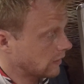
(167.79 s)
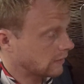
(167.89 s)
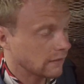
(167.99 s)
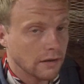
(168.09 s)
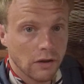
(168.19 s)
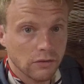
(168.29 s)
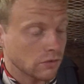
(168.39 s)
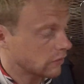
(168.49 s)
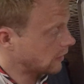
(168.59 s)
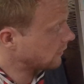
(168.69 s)
This is a close
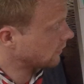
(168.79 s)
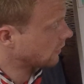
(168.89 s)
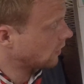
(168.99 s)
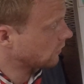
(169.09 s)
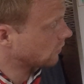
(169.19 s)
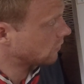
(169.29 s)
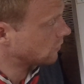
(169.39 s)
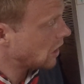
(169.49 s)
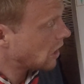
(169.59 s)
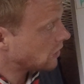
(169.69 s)
haul and this is a close haul.
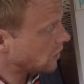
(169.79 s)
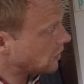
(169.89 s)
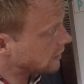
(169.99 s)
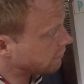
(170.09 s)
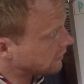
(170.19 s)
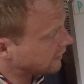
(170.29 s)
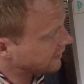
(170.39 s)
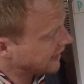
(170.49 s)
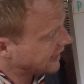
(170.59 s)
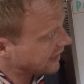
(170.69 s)
The only difference is
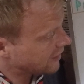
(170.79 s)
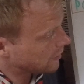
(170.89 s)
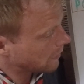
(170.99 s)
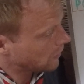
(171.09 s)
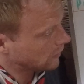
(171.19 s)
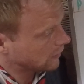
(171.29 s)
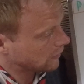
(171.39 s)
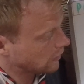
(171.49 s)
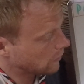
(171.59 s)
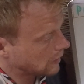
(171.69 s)
that here
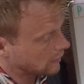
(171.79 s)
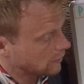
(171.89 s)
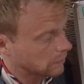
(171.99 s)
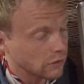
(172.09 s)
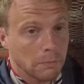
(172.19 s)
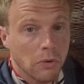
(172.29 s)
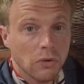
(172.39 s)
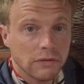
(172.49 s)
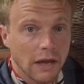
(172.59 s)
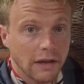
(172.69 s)
the wind is coming to the
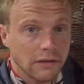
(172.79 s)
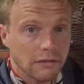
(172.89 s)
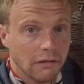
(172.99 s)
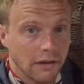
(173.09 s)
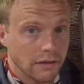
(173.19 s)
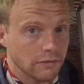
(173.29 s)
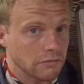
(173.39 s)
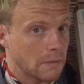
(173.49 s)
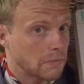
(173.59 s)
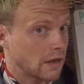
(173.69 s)
port side, right? If you
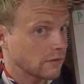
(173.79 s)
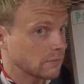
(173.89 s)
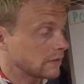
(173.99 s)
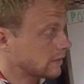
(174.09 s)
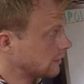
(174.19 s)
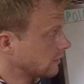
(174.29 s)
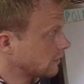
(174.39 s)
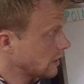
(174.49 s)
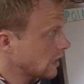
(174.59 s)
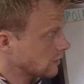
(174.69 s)
remember last week's lesson,
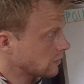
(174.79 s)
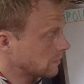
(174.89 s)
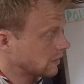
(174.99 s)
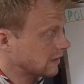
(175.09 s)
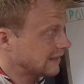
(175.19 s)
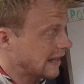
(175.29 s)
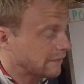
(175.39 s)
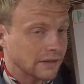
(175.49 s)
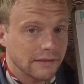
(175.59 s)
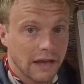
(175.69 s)
it's coming to the
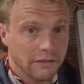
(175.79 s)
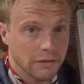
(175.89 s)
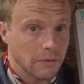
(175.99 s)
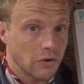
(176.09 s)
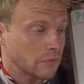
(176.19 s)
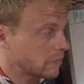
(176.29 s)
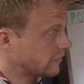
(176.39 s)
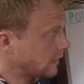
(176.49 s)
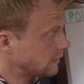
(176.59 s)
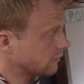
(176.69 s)
left-hand side of the boat if we're
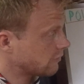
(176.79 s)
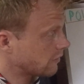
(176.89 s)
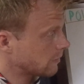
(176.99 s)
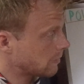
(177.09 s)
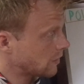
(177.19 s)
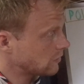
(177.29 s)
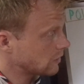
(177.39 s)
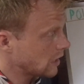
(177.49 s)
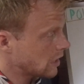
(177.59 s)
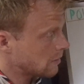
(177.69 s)
facing the front of the boat,
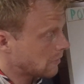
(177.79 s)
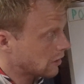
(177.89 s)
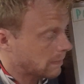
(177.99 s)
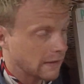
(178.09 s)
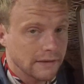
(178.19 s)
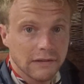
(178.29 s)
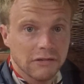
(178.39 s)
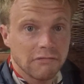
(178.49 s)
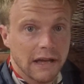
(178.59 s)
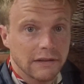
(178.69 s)
marked by this little
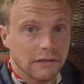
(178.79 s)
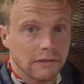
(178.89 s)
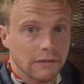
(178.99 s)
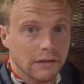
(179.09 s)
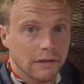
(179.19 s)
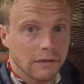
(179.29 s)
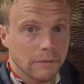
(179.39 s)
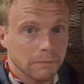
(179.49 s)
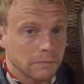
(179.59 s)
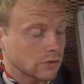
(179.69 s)
red
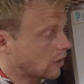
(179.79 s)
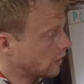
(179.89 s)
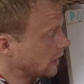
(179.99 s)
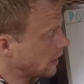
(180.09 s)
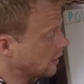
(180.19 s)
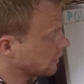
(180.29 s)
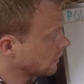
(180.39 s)
dot here.